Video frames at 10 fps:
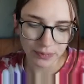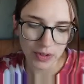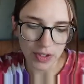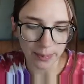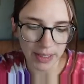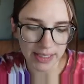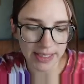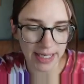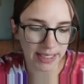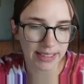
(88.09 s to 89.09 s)
So I'm gonna
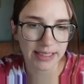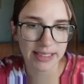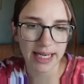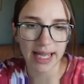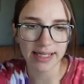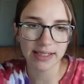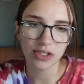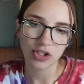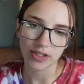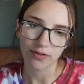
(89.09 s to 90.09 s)
say
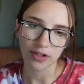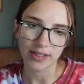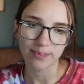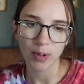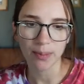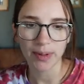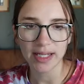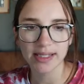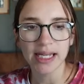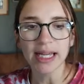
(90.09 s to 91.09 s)
test just for this
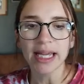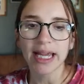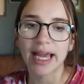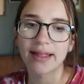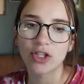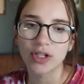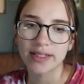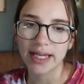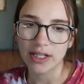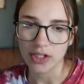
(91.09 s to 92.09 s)
purpose. And then you can
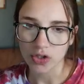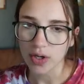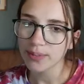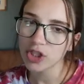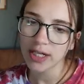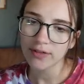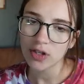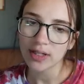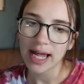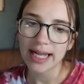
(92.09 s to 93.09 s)
say a description if
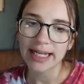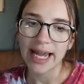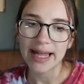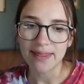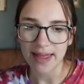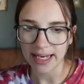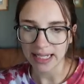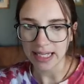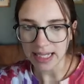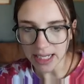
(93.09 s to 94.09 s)
you'd like. And then
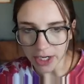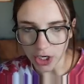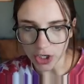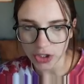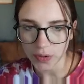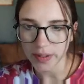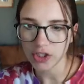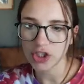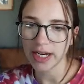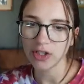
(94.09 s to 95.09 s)
here you can
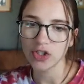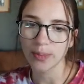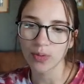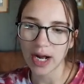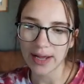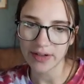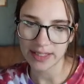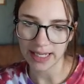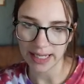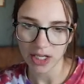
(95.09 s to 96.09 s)
change the
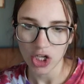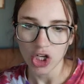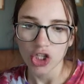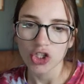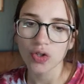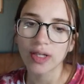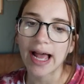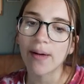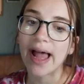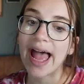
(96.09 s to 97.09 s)
privacy to
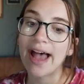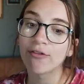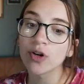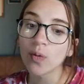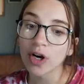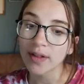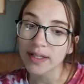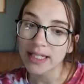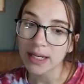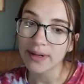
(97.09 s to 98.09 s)
allow everyone on
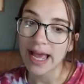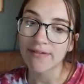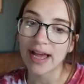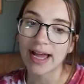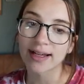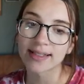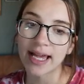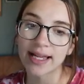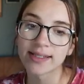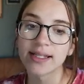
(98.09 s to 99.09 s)
the team to have
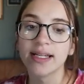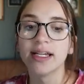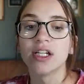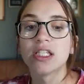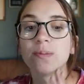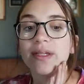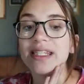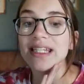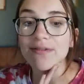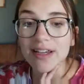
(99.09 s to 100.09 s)
access,
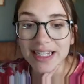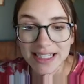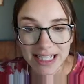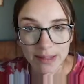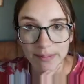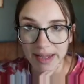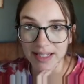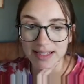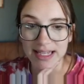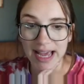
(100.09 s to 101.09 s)
specific
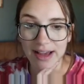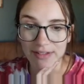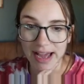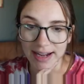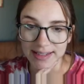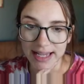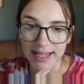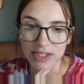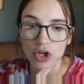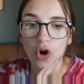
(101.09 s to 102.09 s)
teammates to have
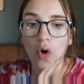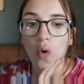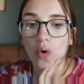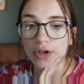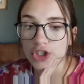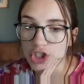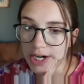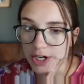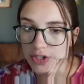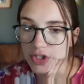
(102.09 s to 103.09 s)
access, or
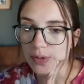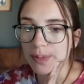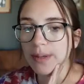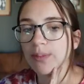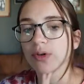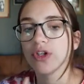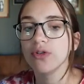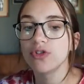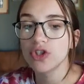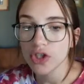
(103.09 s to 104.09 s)
shared. So people
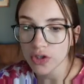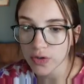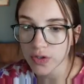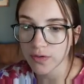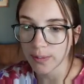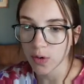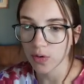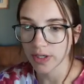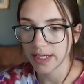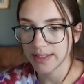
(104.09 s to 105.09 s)
you choose from your
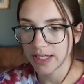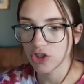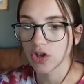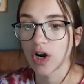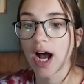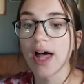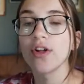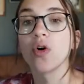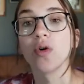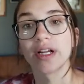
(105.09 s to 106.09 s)
organization or
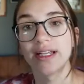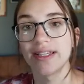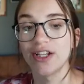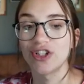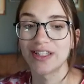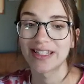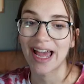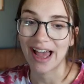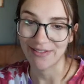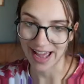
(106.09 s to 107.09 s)
other organizations
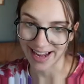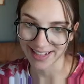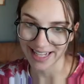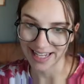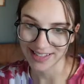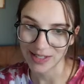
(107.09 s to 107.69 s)
have access.